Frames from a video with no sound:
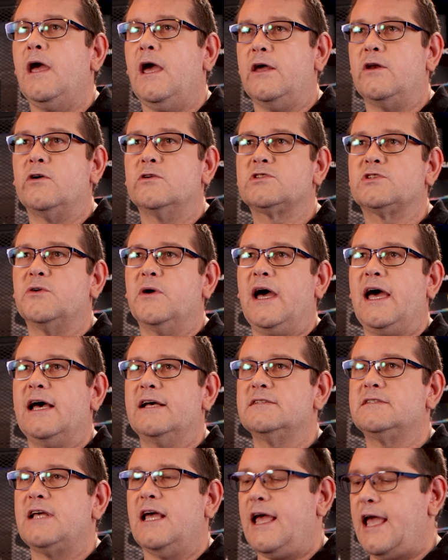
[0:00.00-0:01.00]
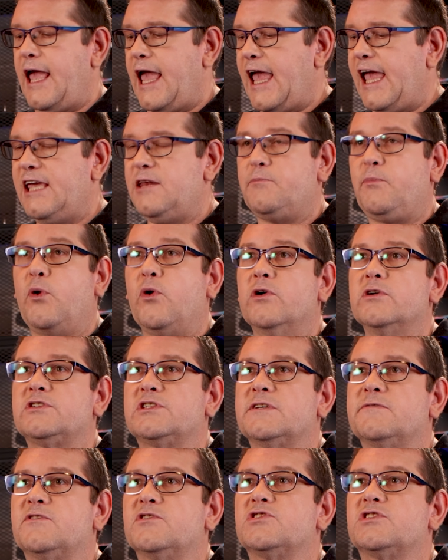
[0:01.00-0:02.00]
It also has 8
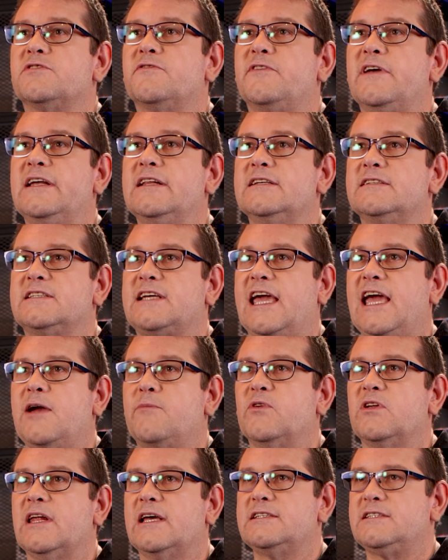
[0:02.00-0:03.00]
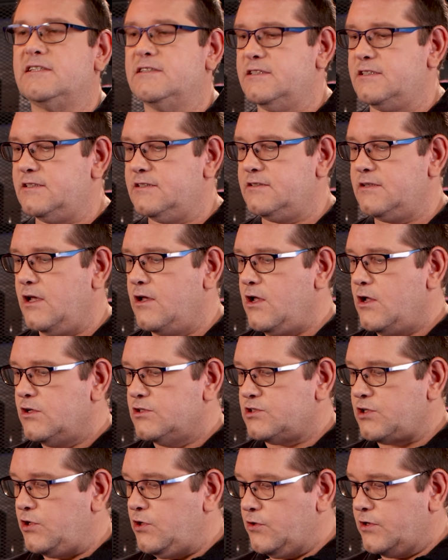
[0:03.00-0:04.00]
ports of their surveillance camera licenses.
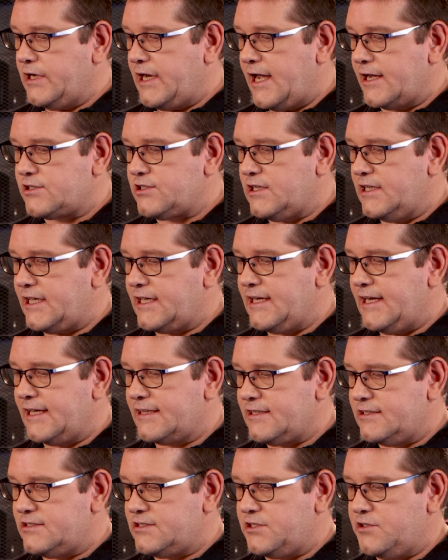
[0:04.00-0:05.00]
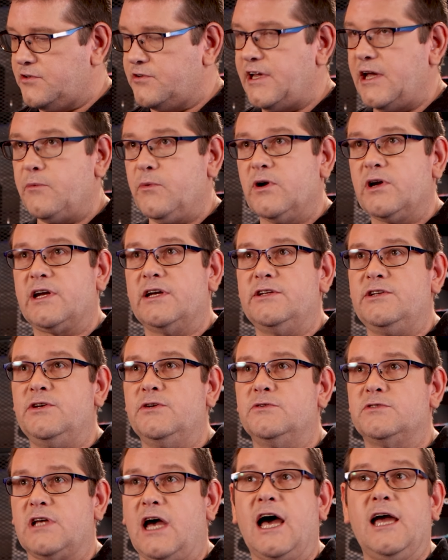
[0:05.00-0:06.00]
So you could actually connect this to your network and
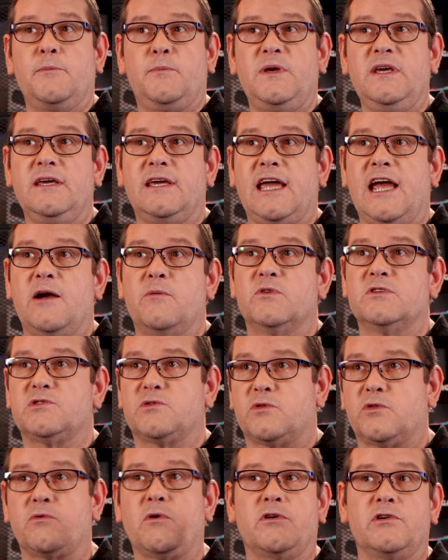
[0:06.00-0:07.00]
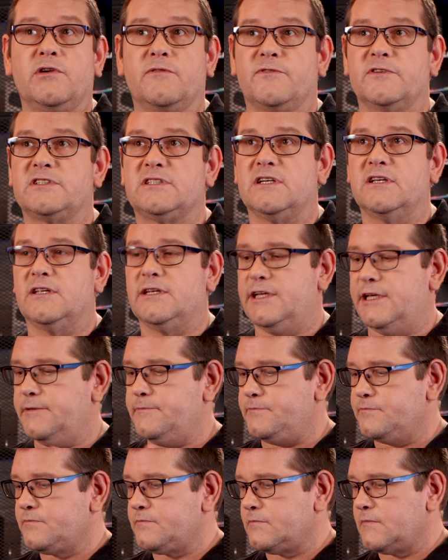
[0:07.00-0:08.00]
use IP cameras throughout your
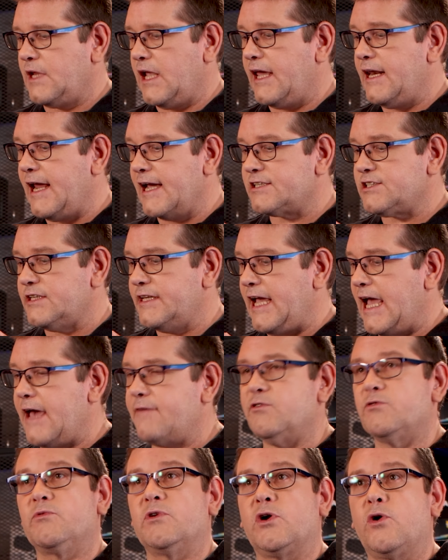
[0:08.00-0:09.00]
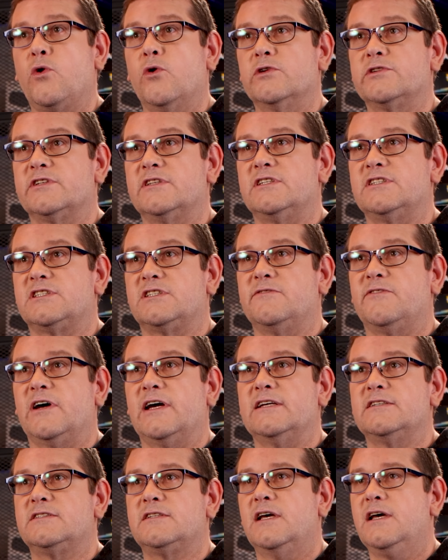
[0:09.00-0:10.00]
facility and actually have it record to this
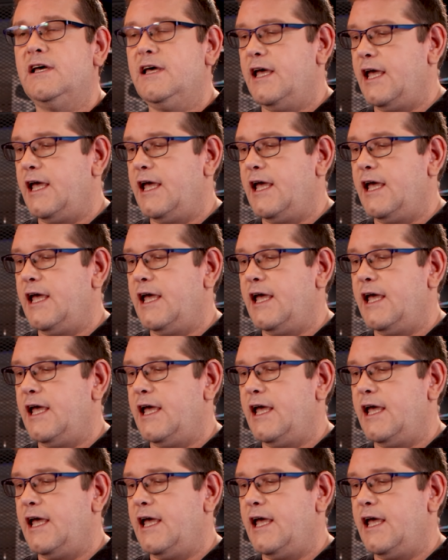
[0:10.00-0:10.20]
device.